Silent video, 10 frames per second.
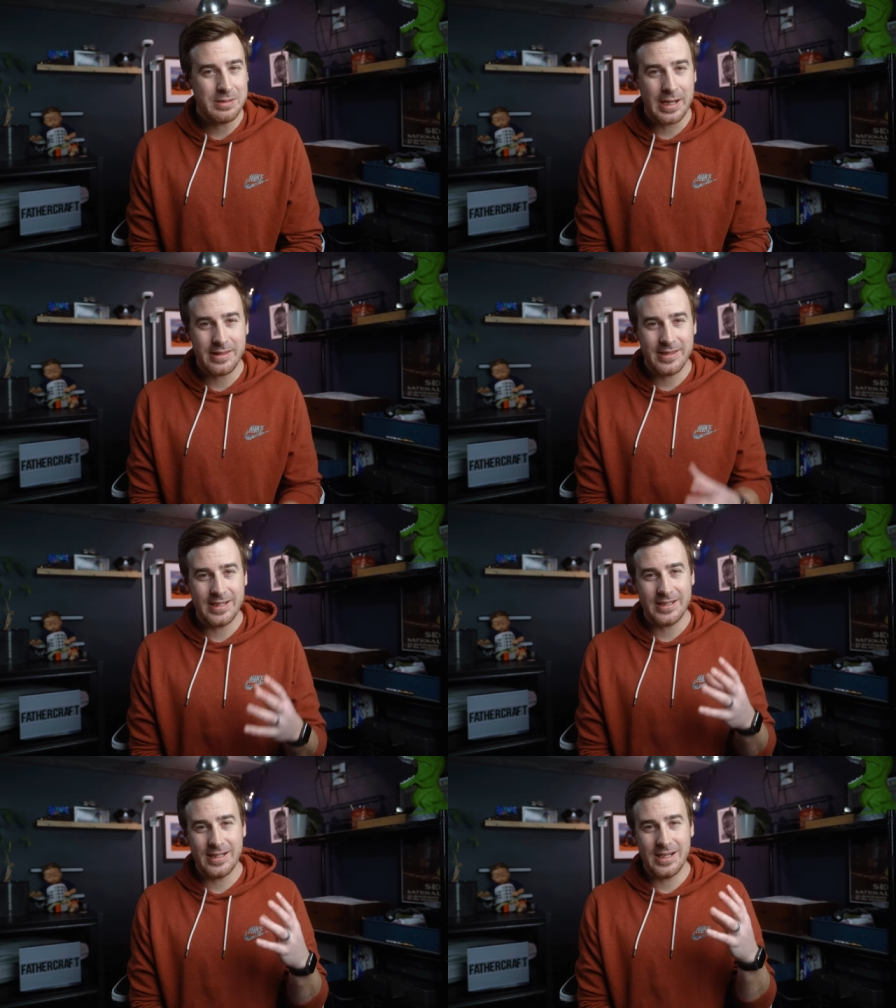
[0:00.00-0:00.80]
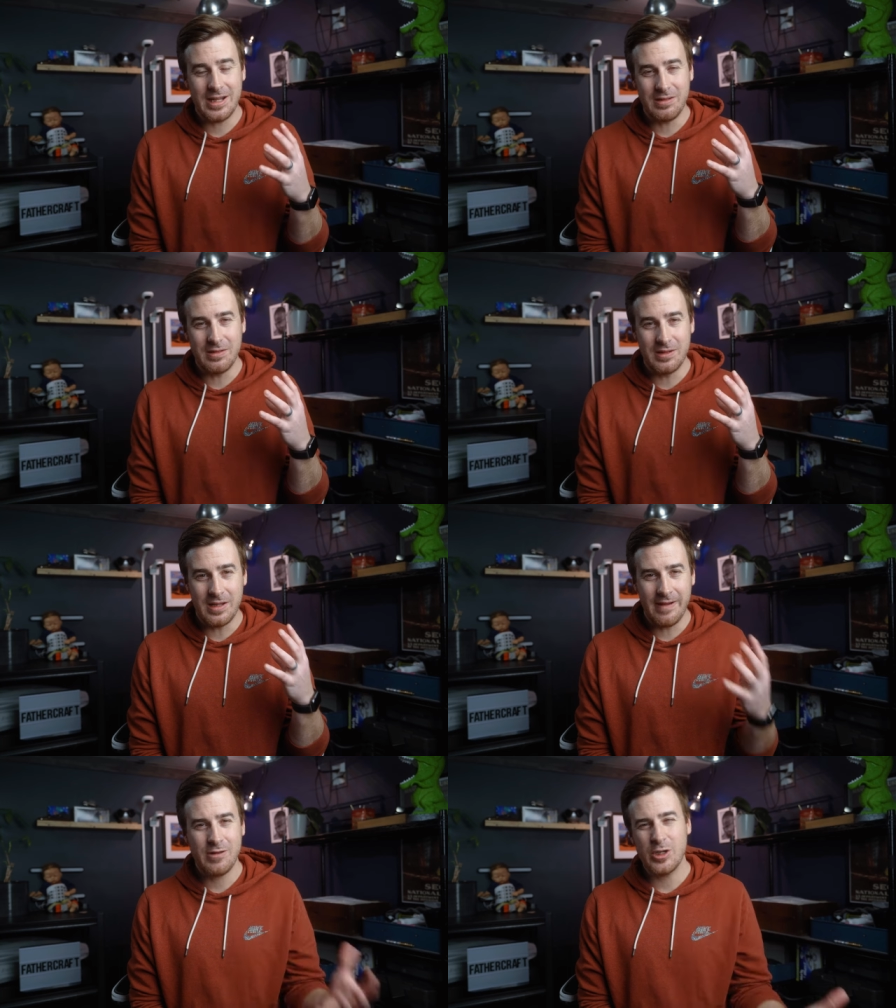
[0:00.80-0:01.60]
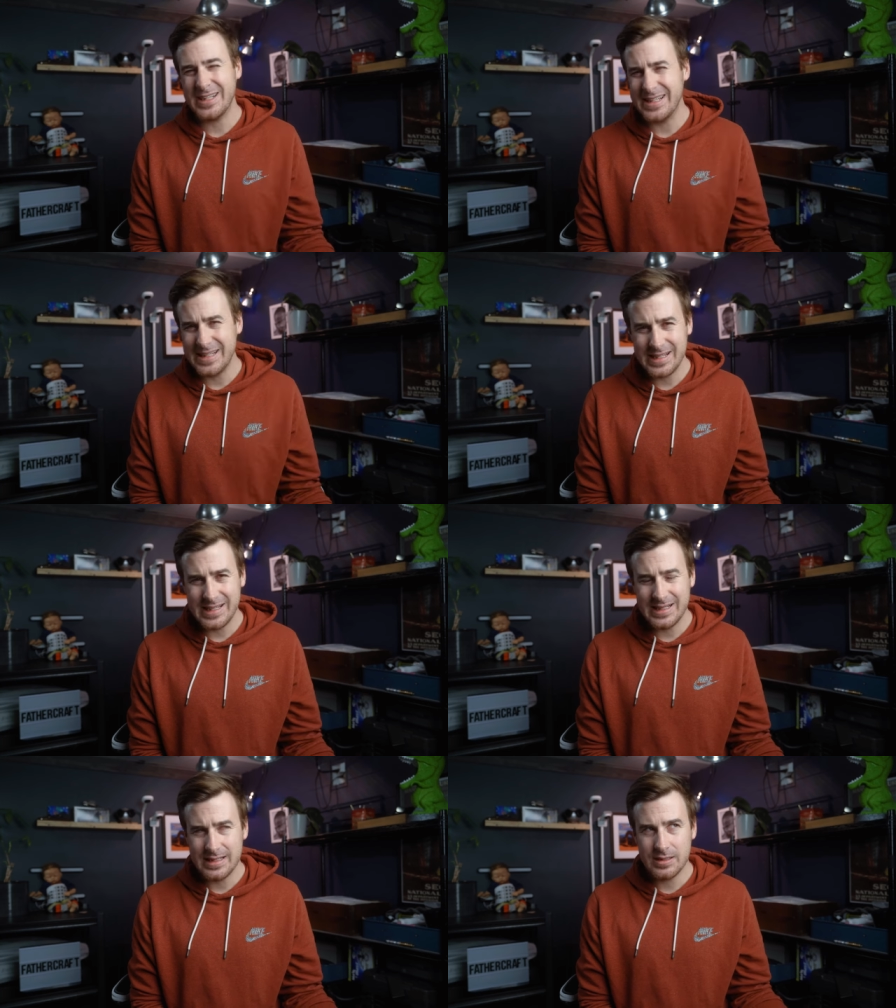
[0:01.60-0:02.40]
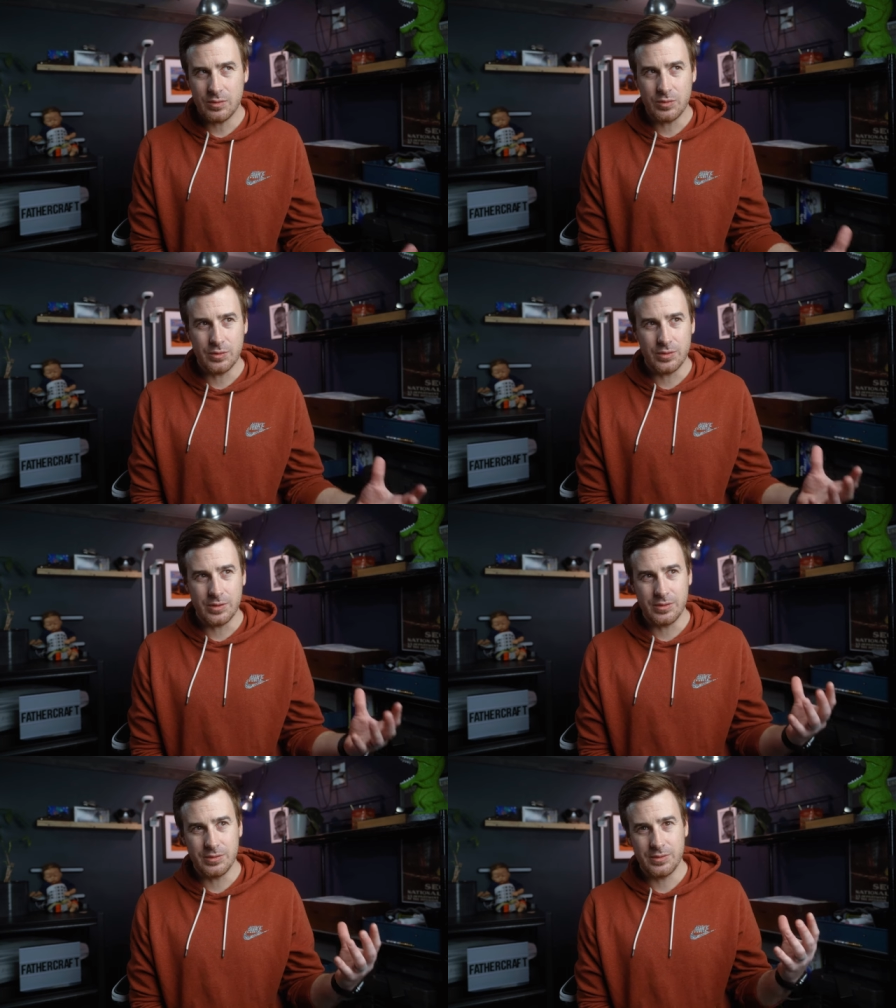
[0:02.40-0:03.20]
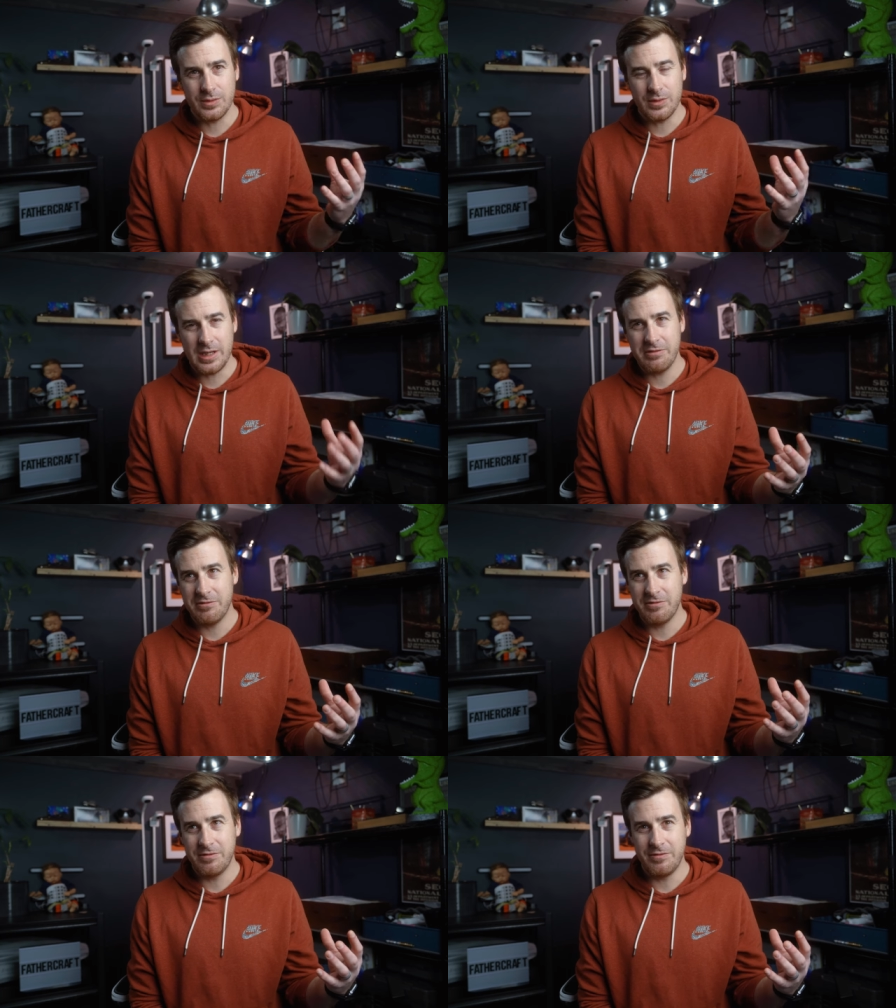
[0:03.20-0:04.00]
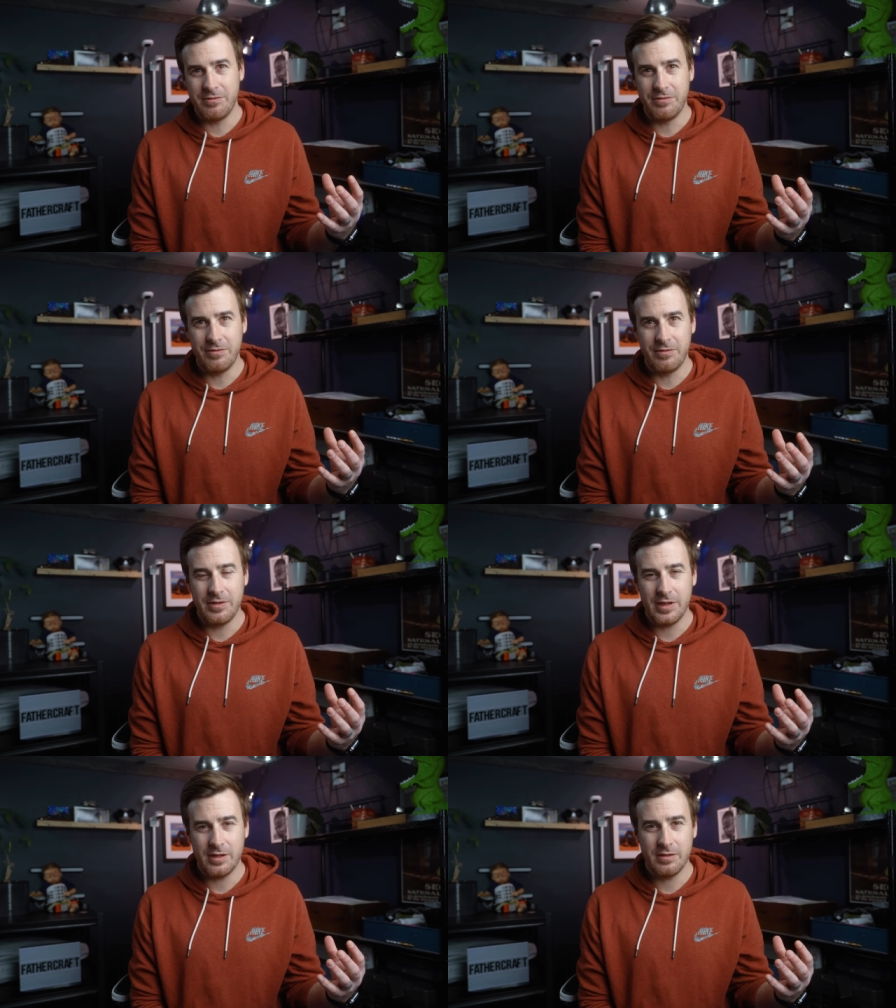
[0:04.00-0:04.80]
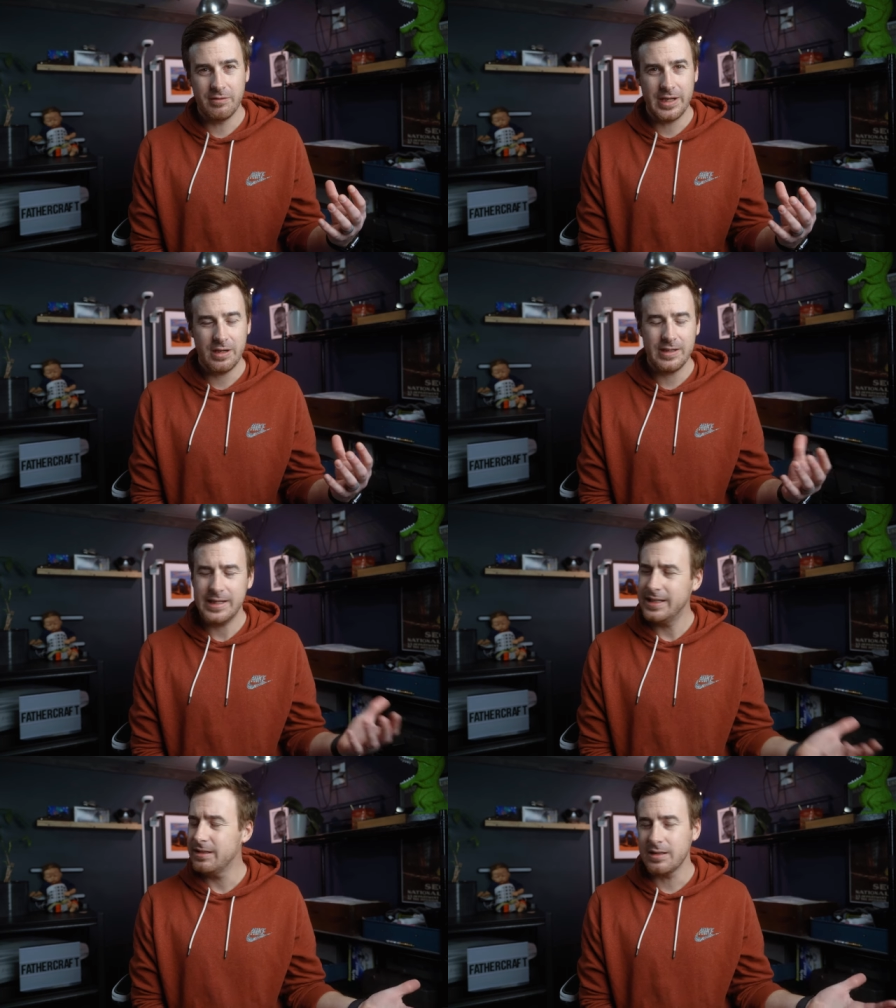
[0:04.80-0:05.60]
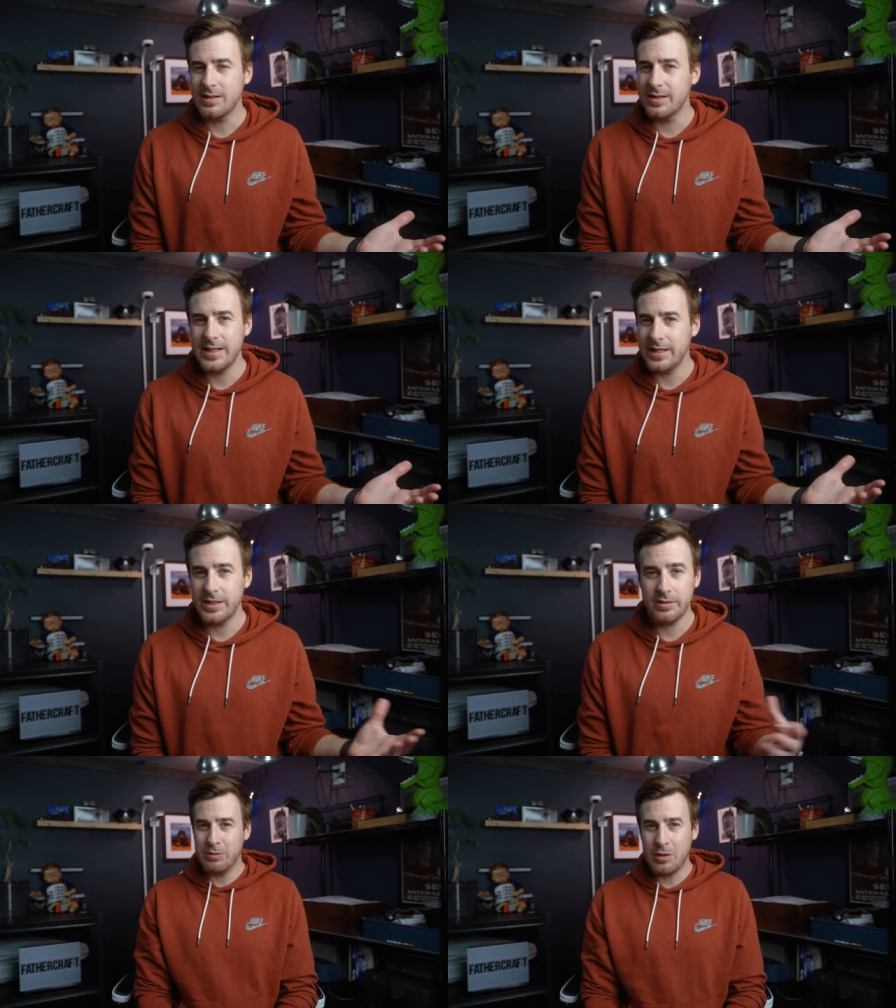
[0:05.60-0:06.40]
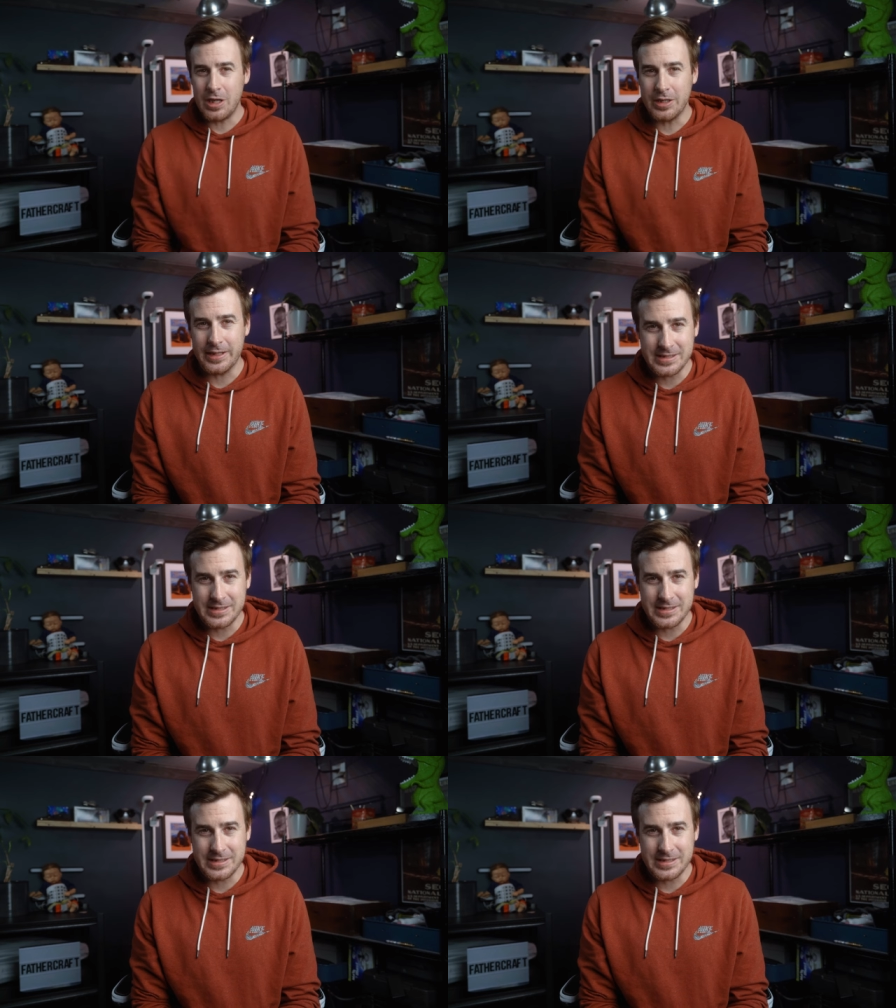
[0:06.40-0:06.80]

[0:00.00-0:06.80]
you might think Lover E or Love Very or but you'd be wrong.